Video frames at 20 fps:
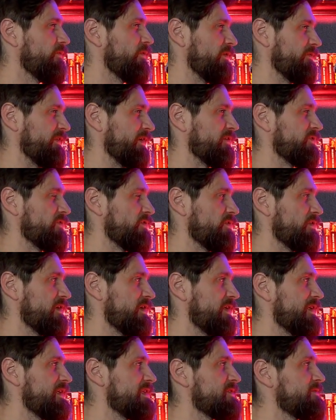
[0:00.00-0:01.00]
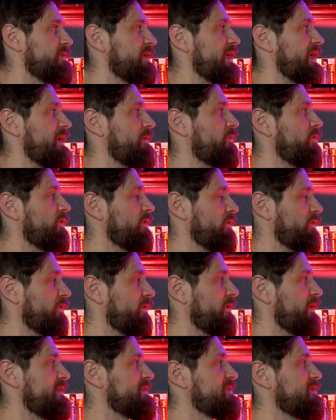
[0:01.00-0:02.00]
What Victoria is. We got more
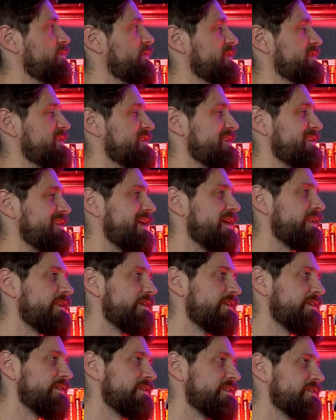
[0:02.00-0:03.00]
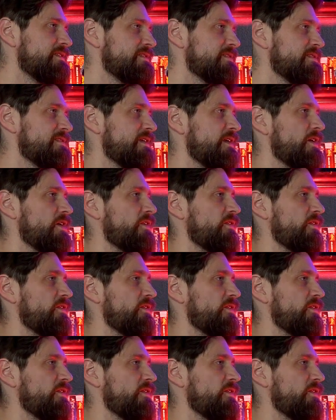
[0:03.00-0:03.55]
lore as to what Sienna is.